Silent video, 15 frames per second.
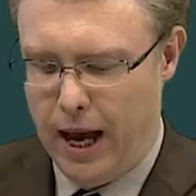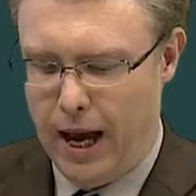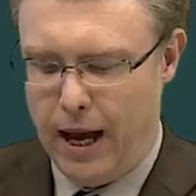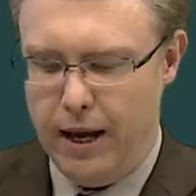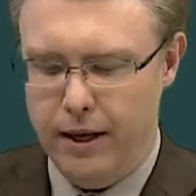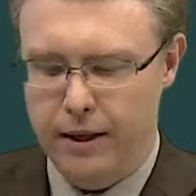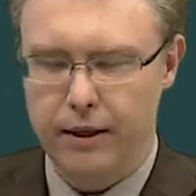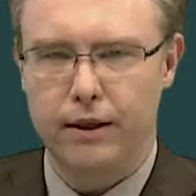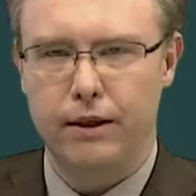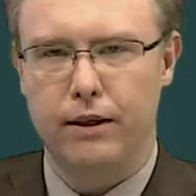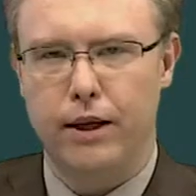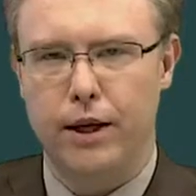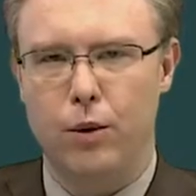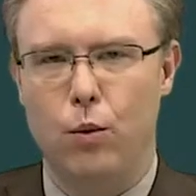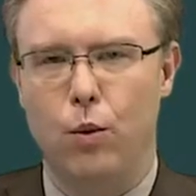and
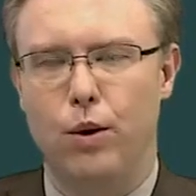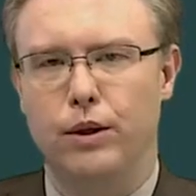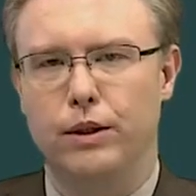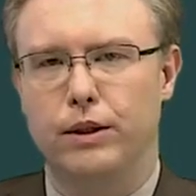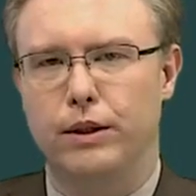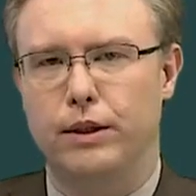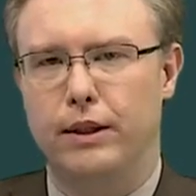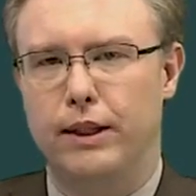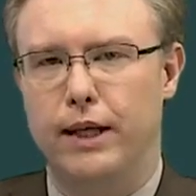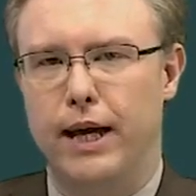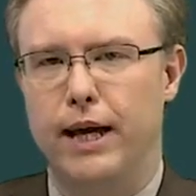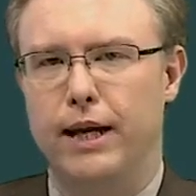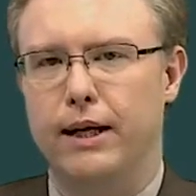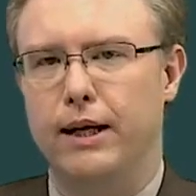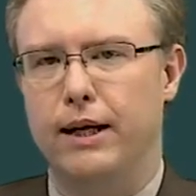they want to
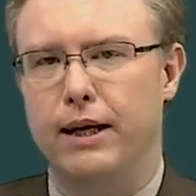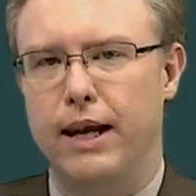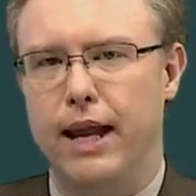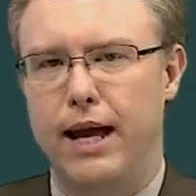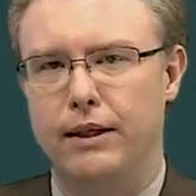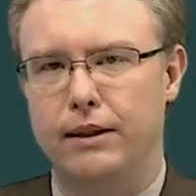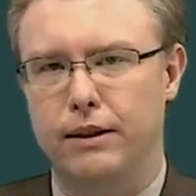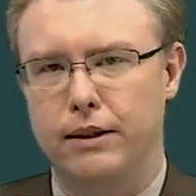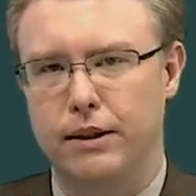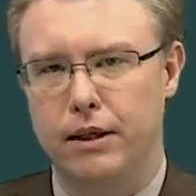take less